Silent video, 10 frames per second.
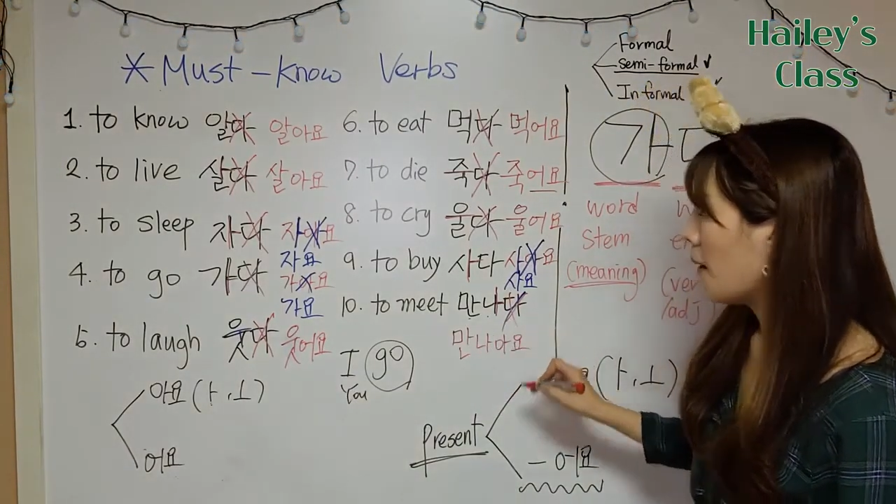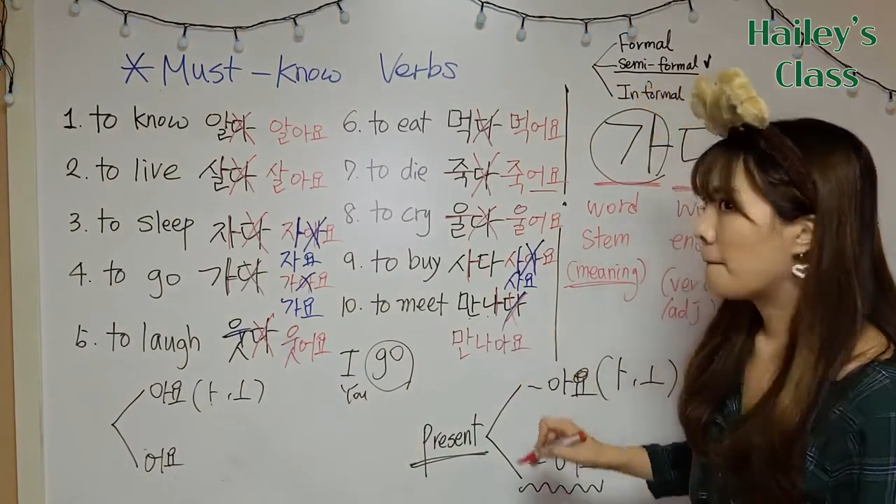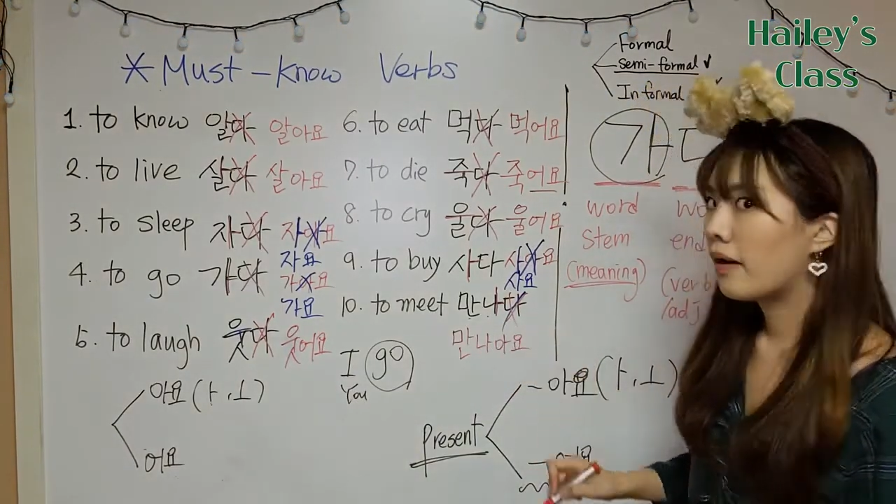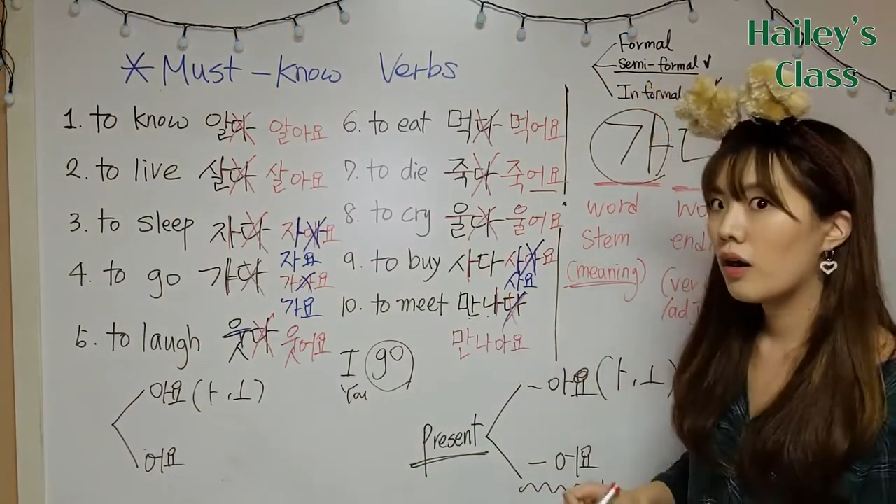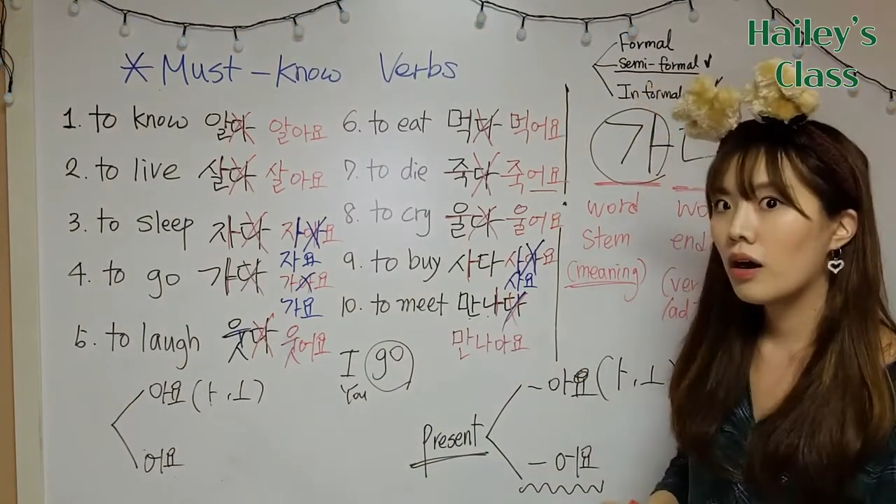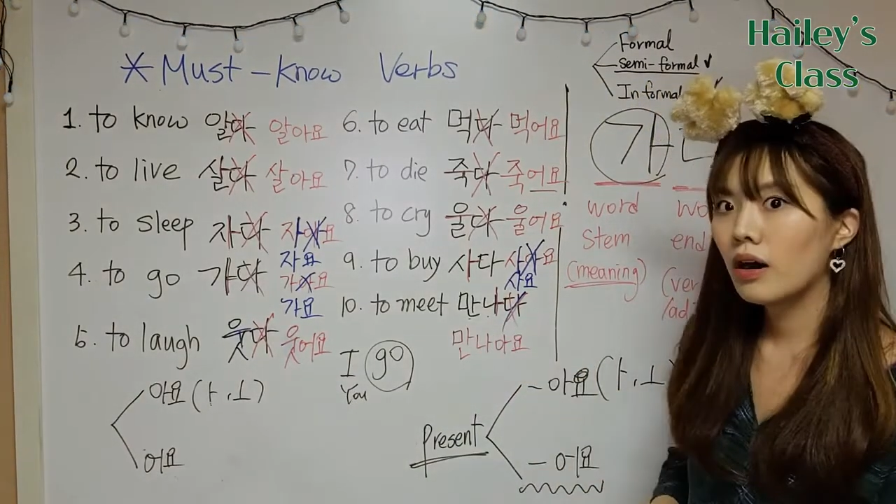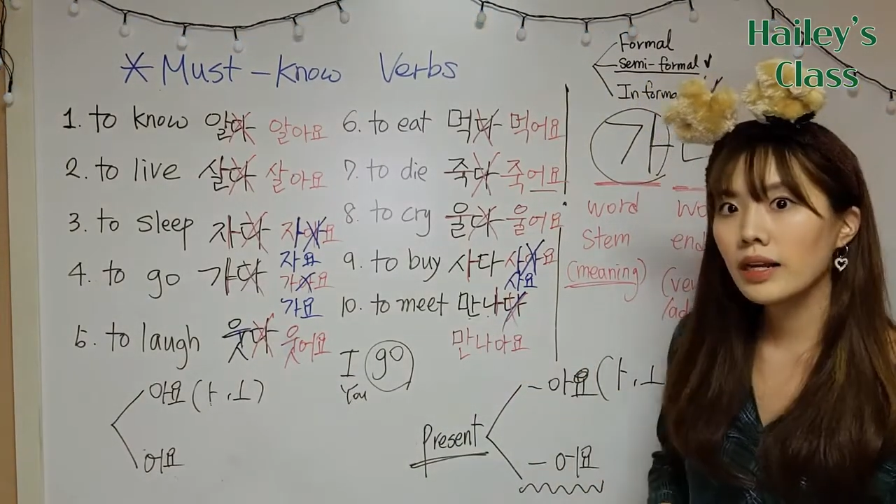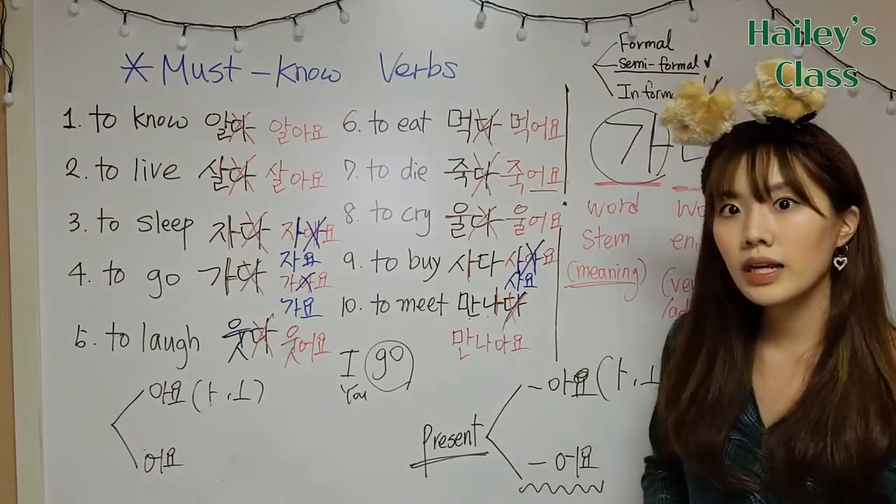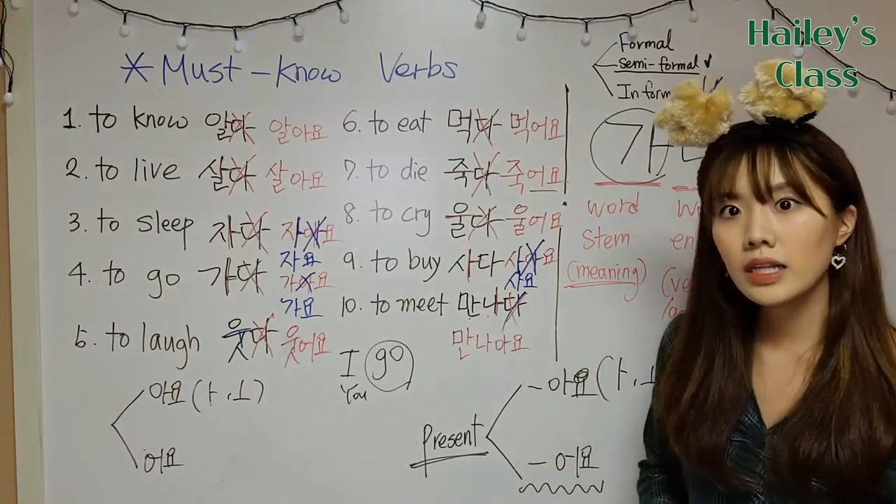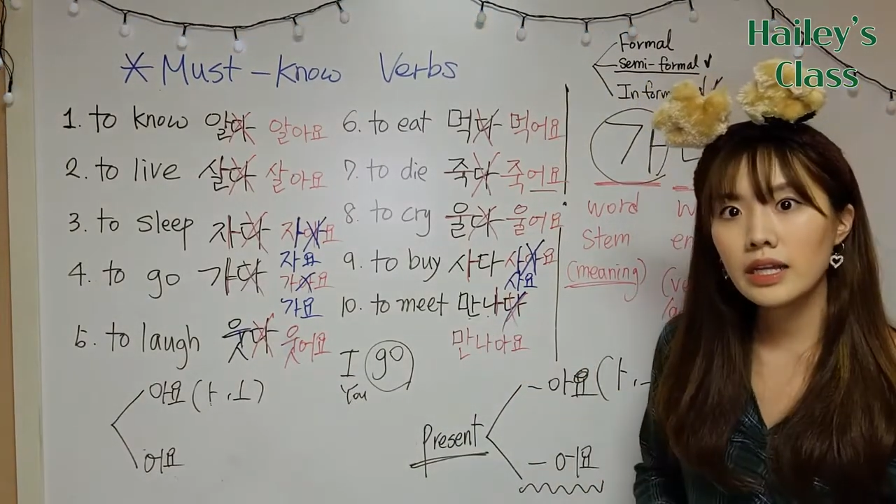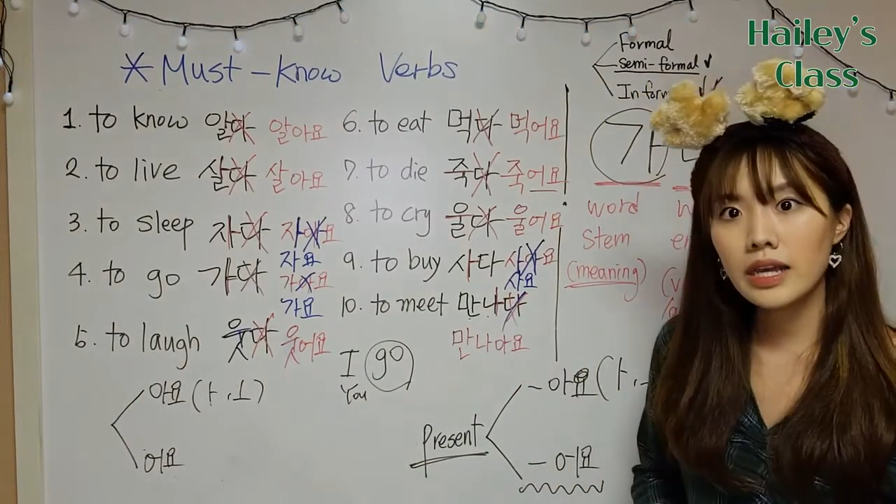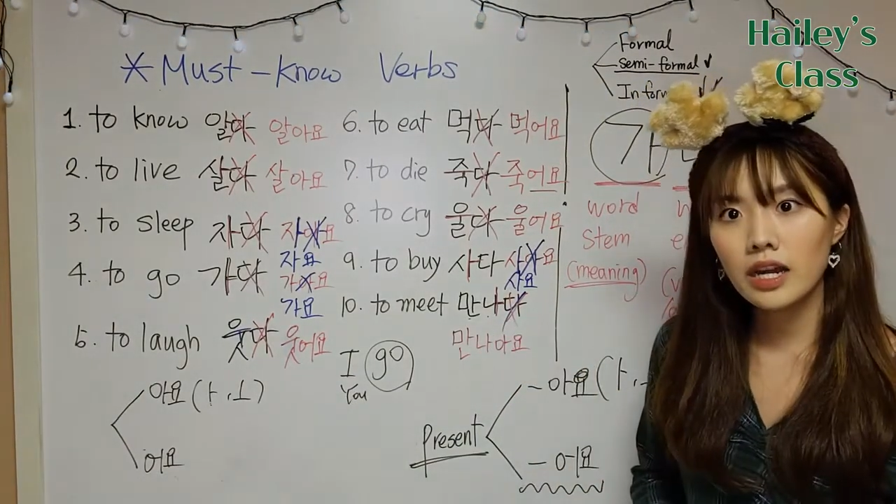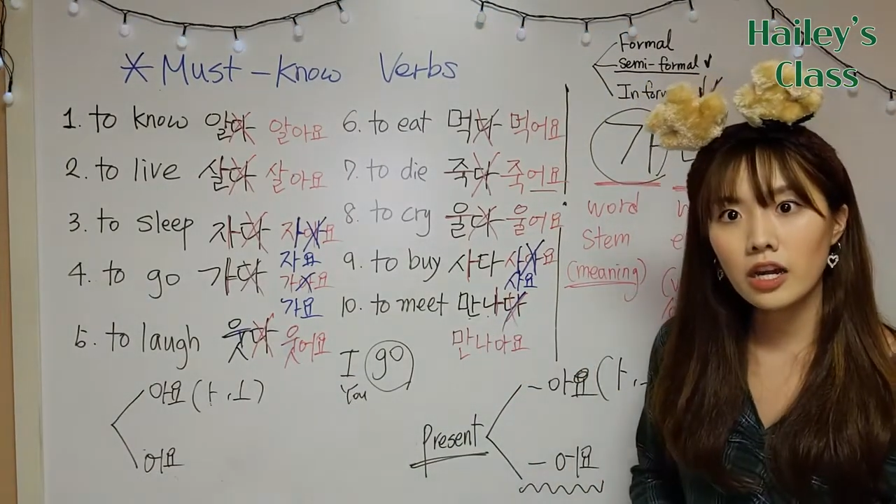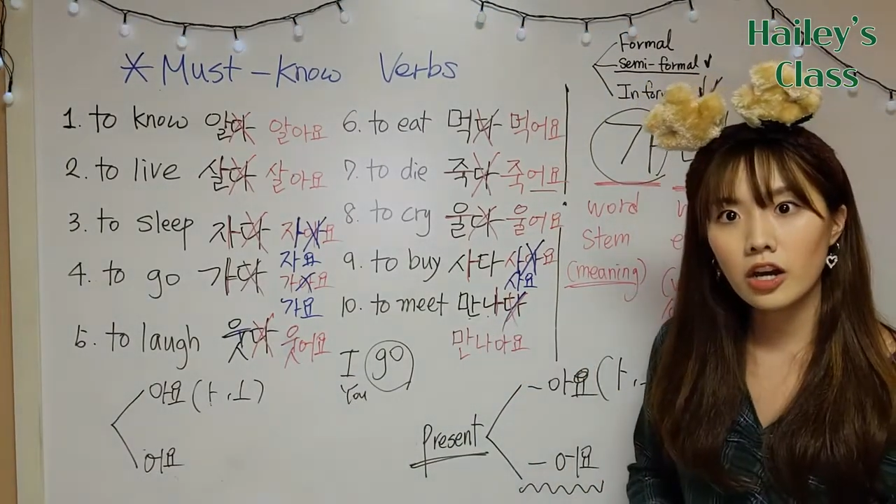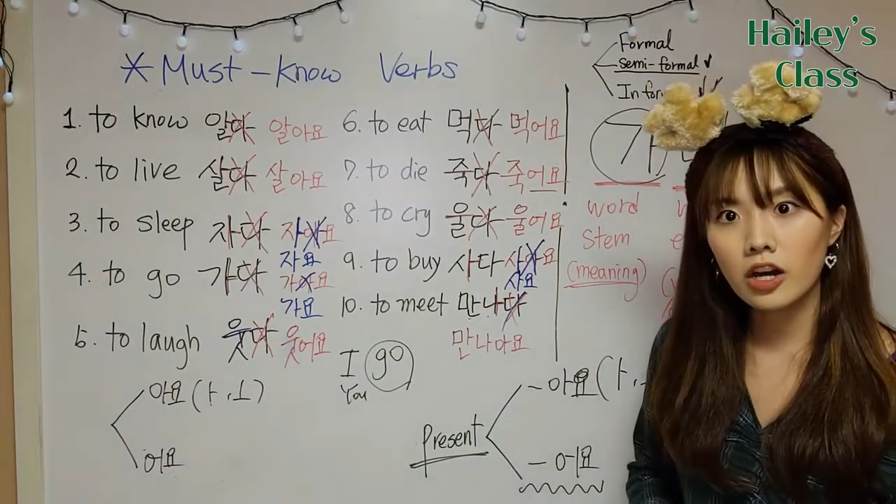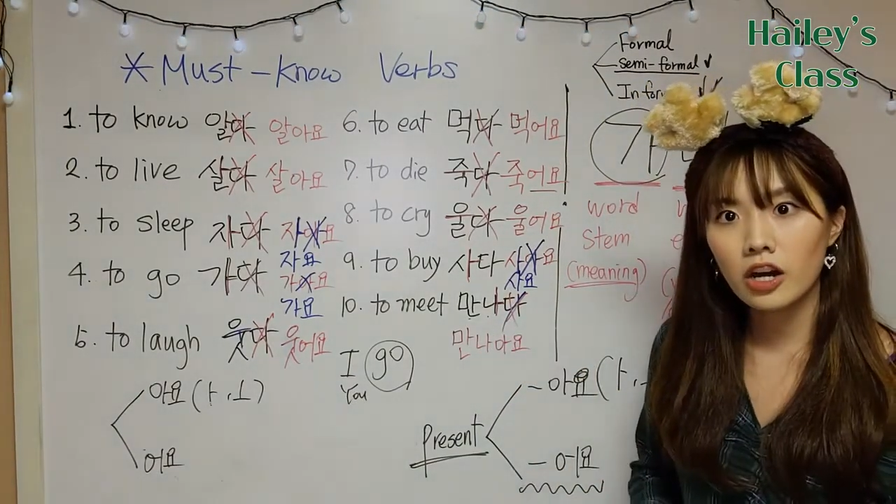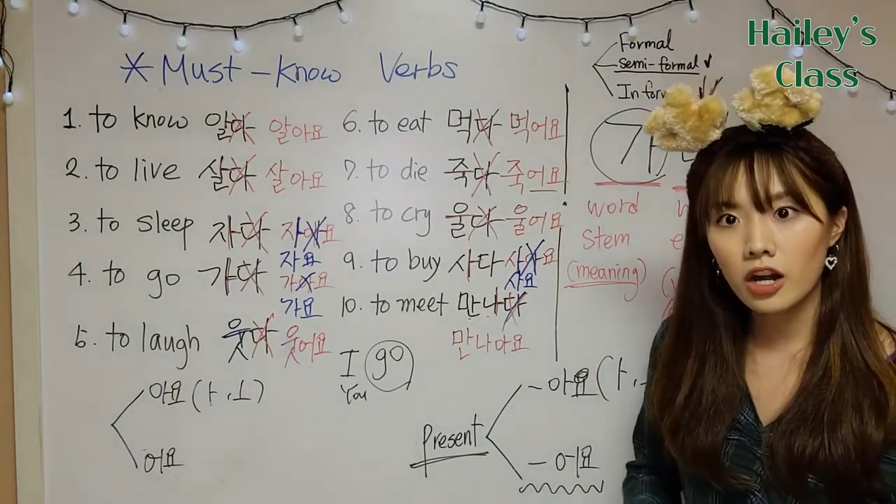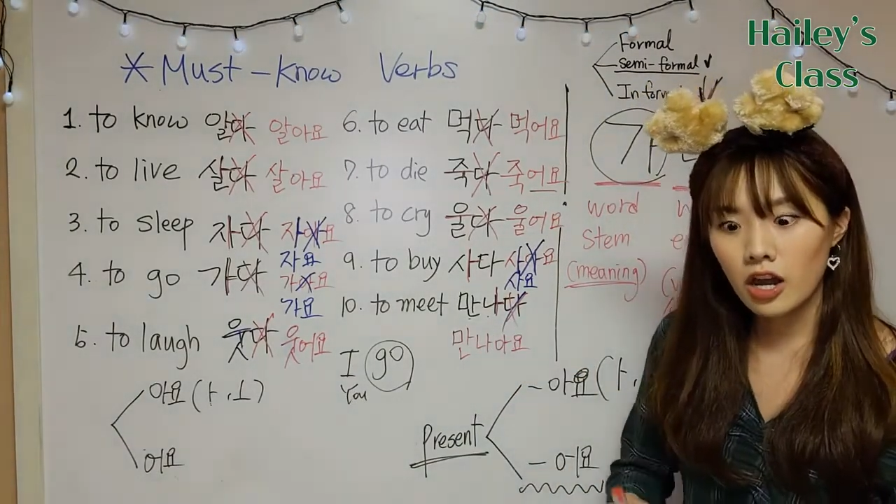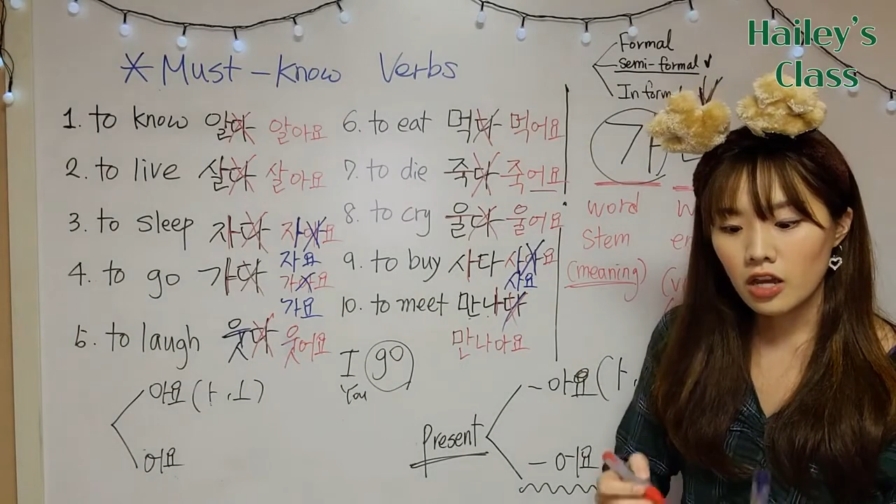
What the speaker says: But in here,